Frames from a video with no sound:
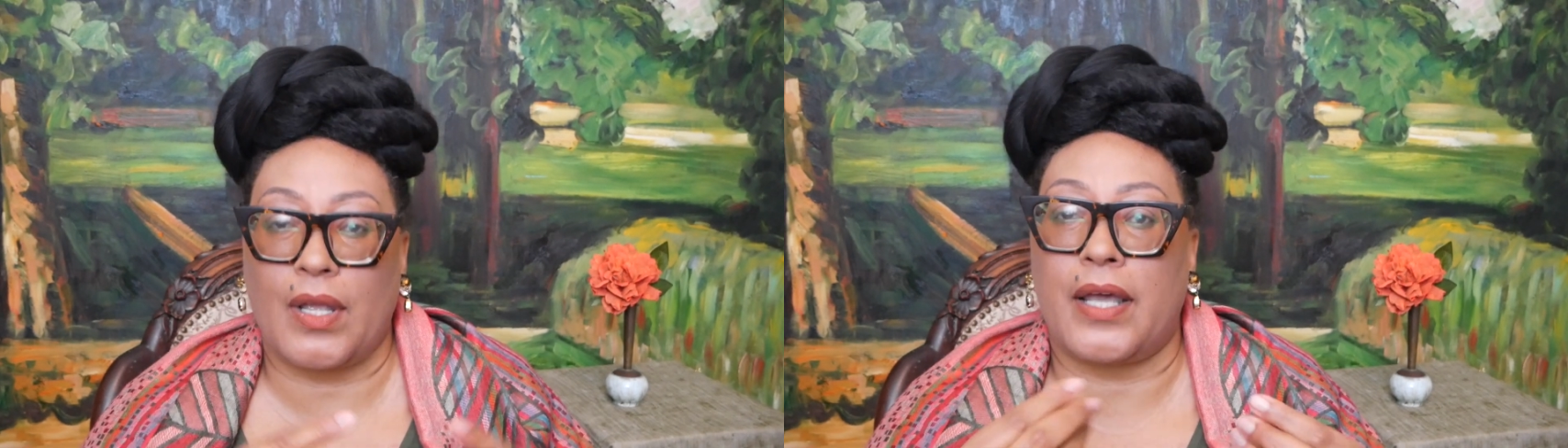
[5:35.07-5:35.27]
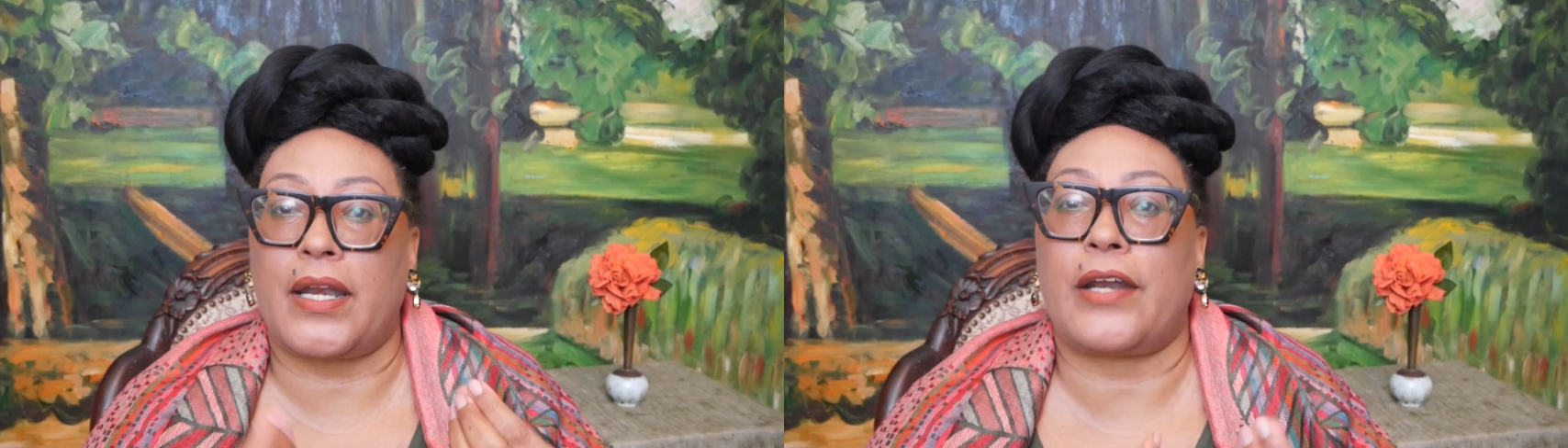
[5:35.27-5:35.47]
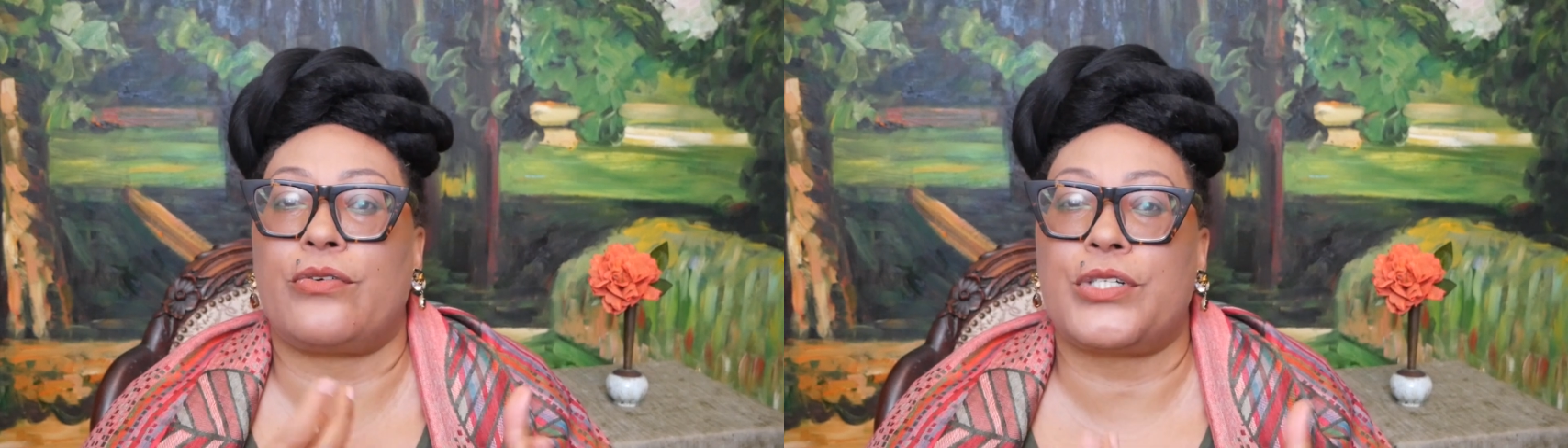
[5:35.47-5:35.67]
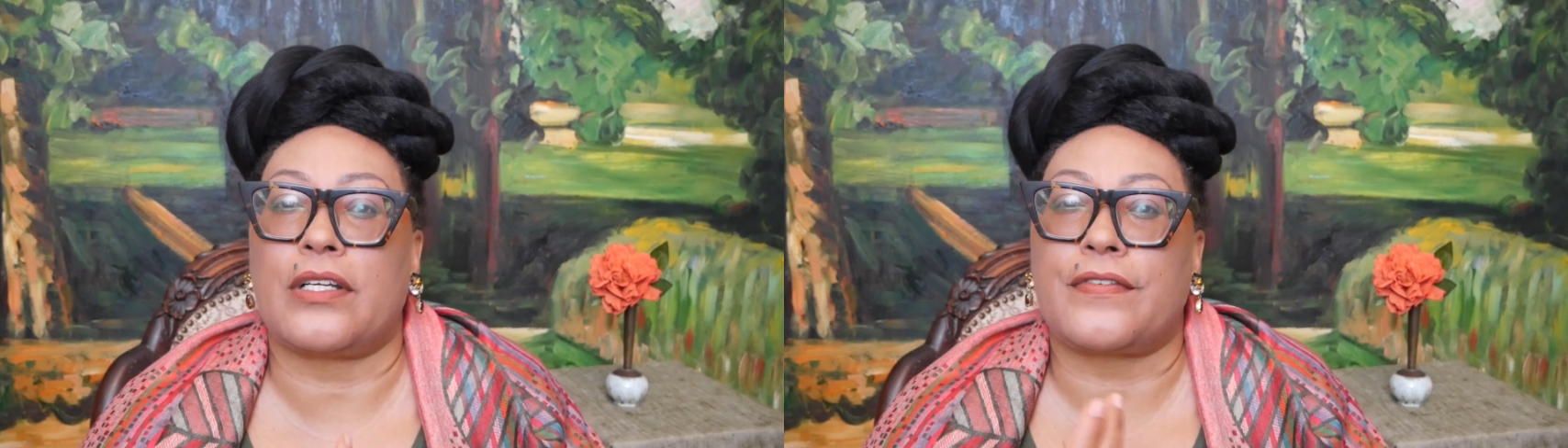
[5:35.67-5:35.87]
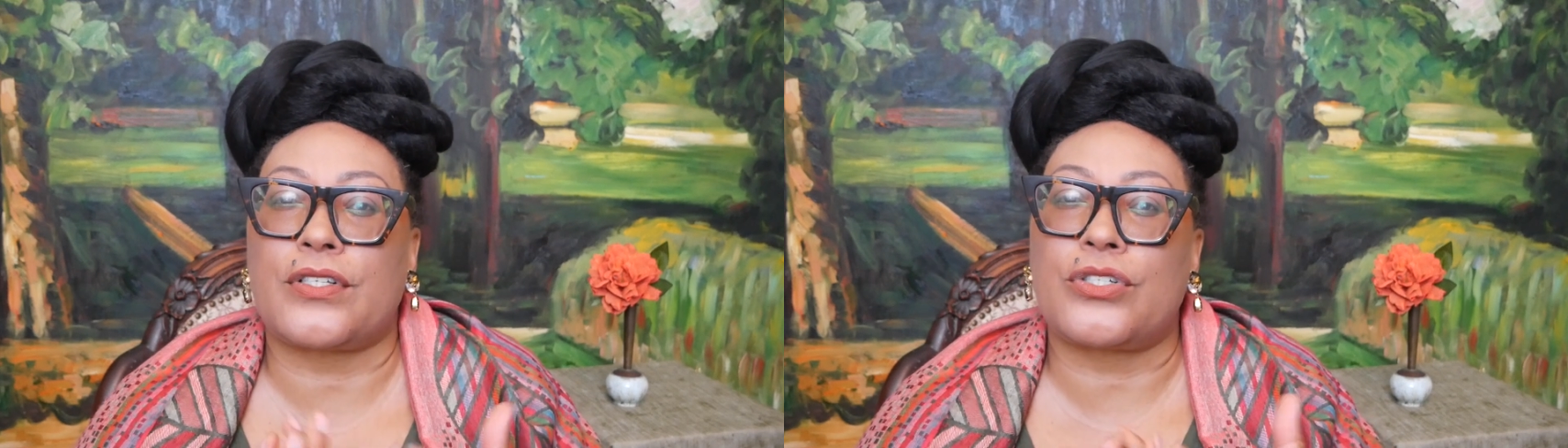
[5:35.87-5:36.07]
an
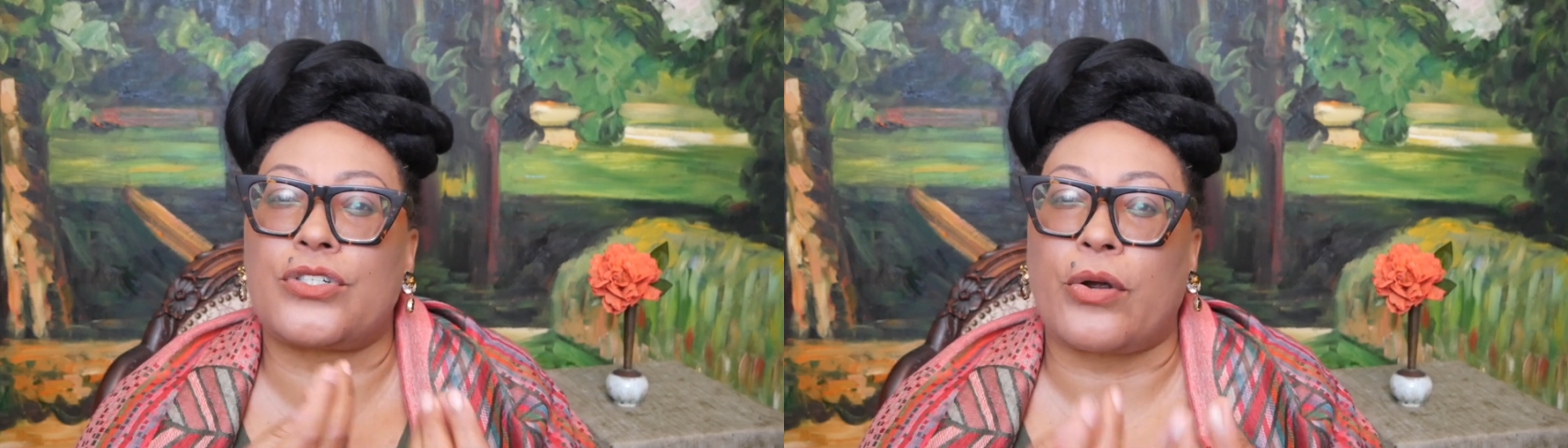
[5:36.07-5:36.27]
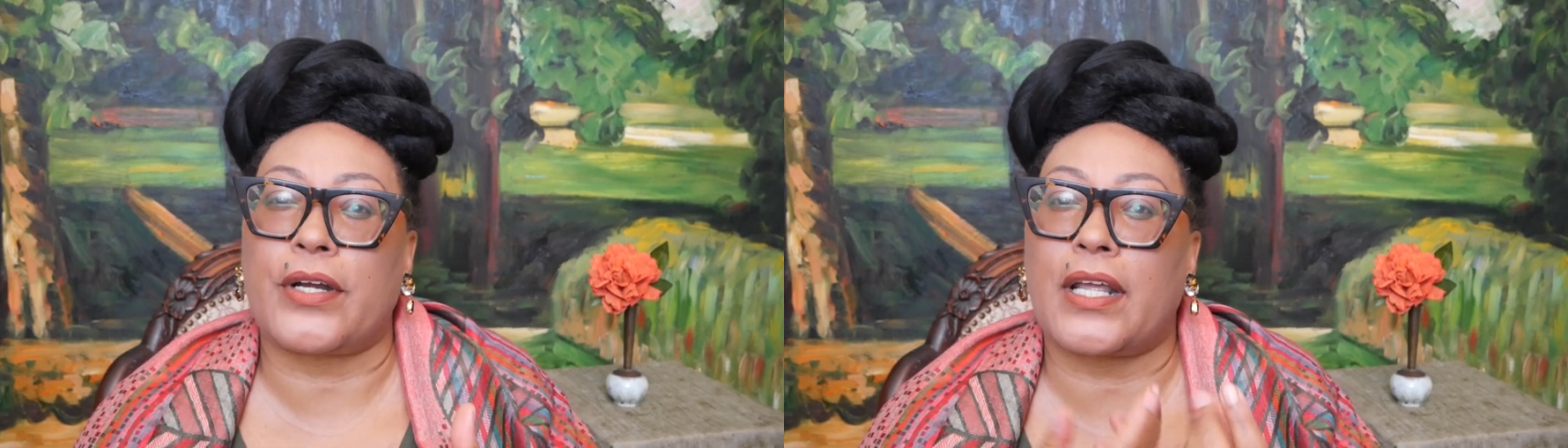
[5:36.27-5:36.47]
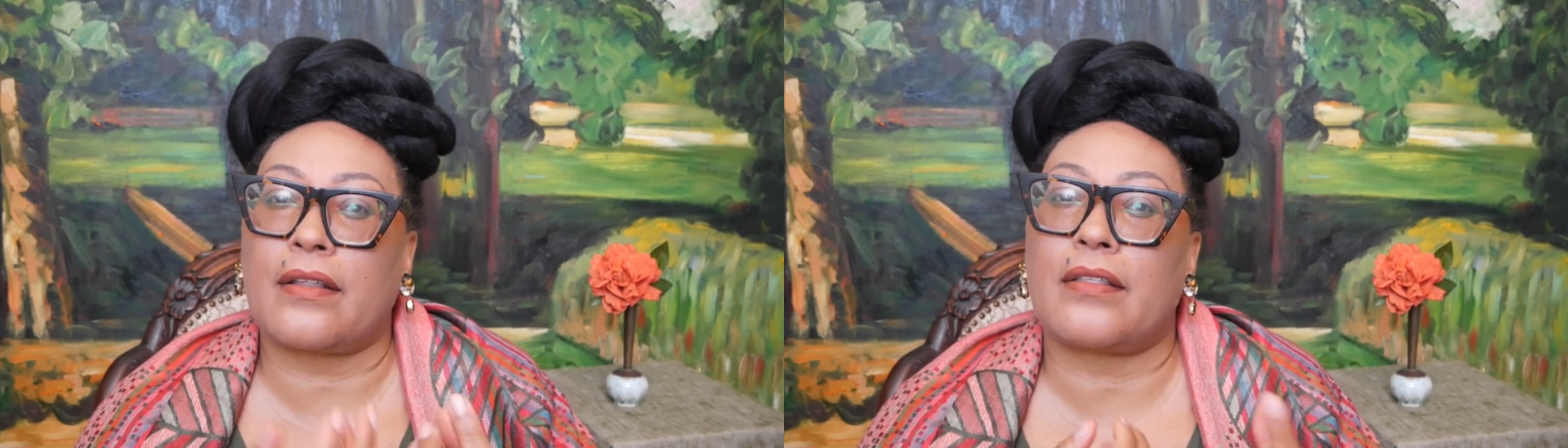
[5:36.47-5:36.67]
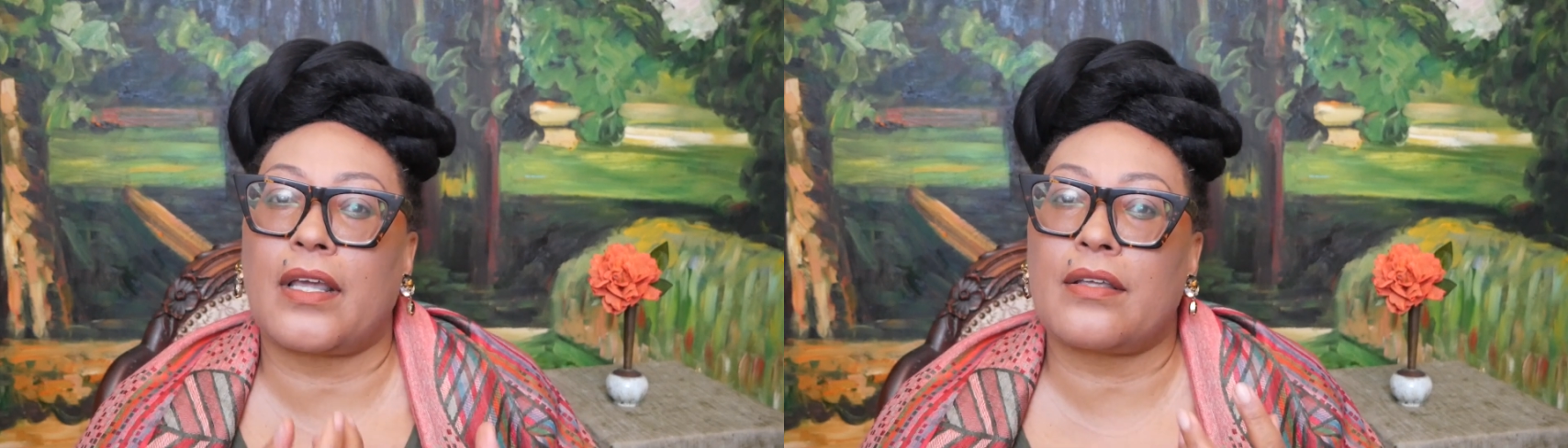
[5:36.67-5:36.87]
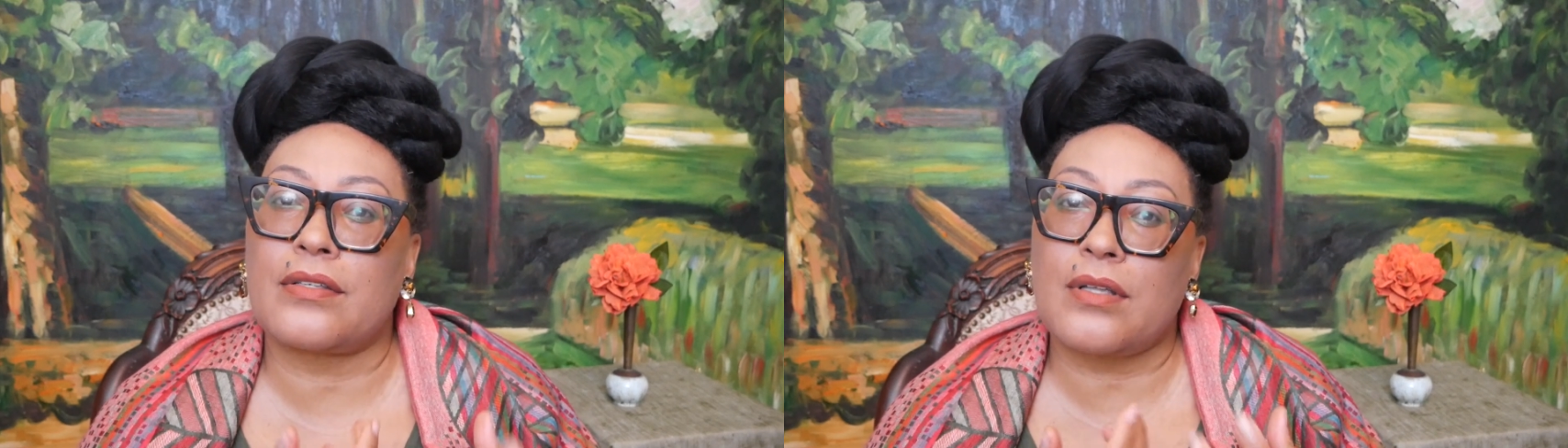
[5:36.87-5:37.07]
energy of starting
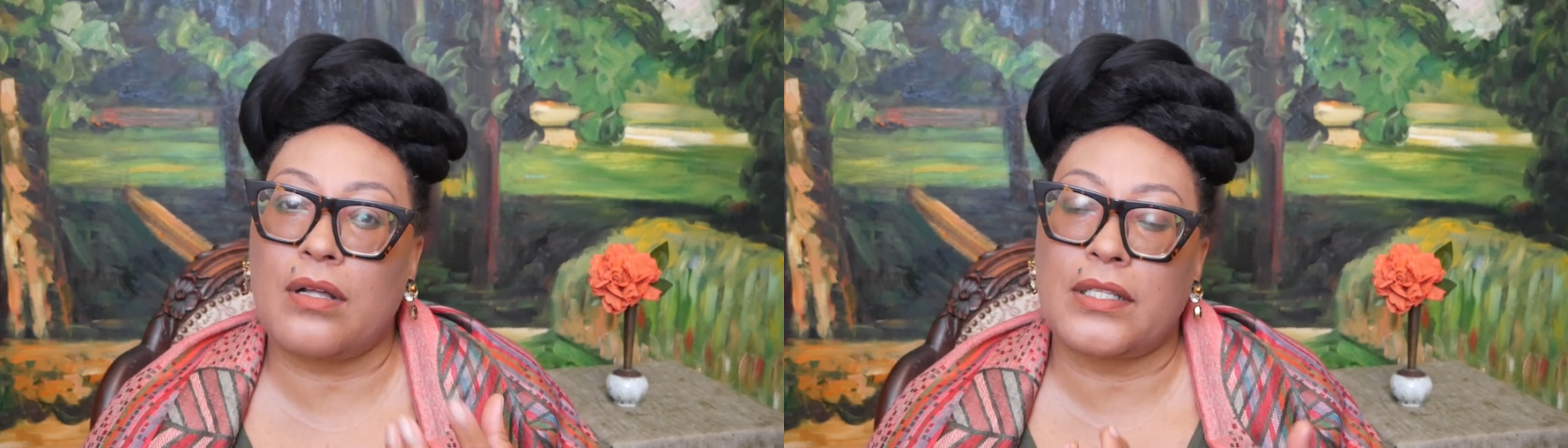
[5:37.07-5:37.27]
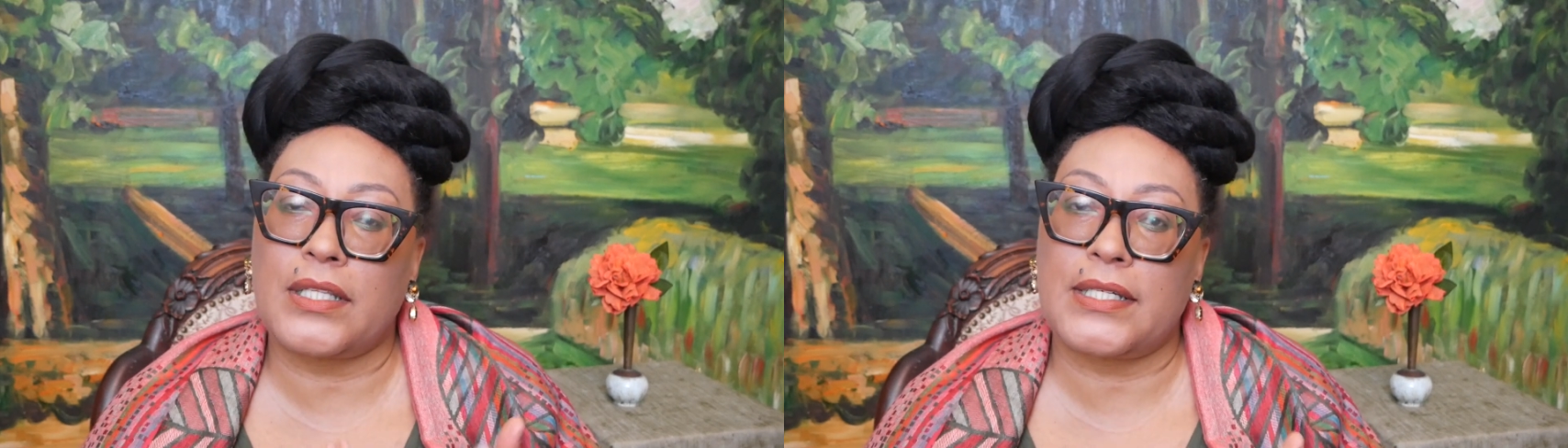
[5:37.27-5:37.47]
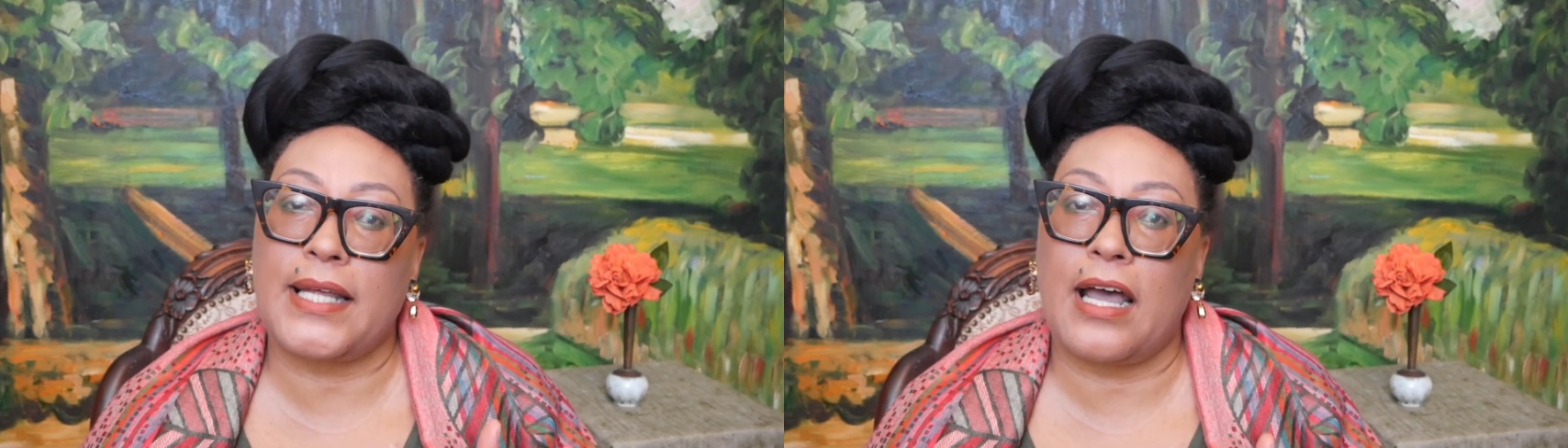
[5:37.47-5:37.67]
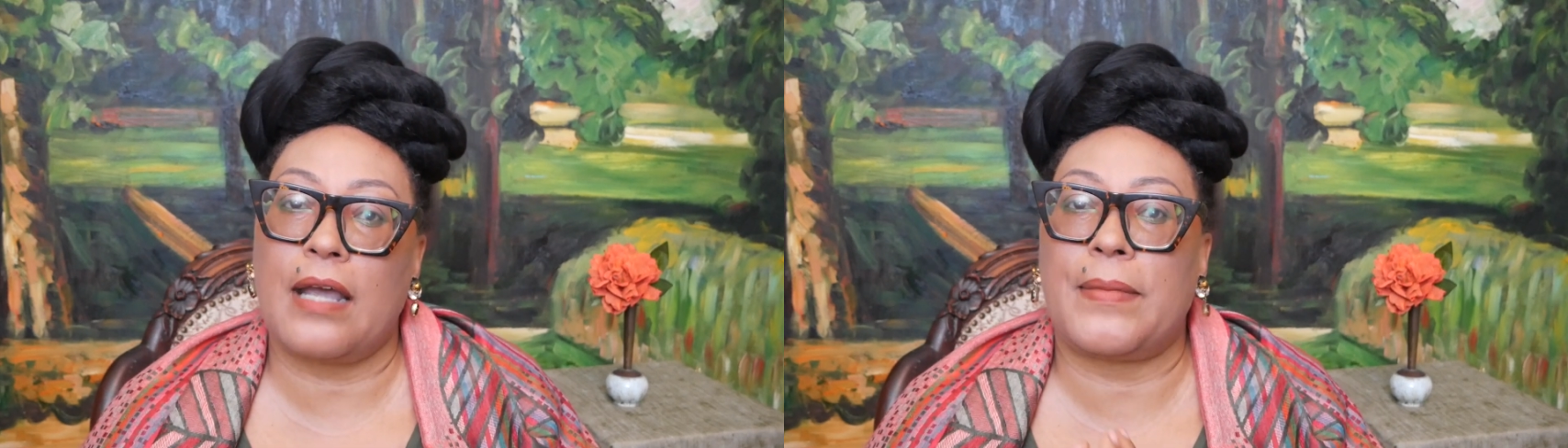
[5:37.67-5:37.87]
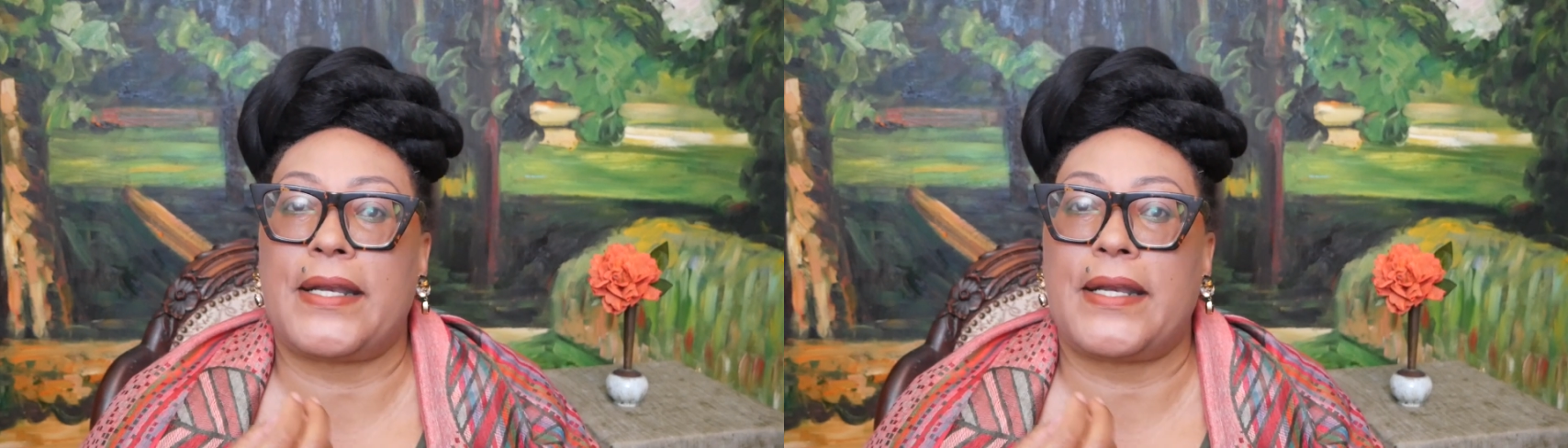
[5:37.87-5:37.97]
things all of the time,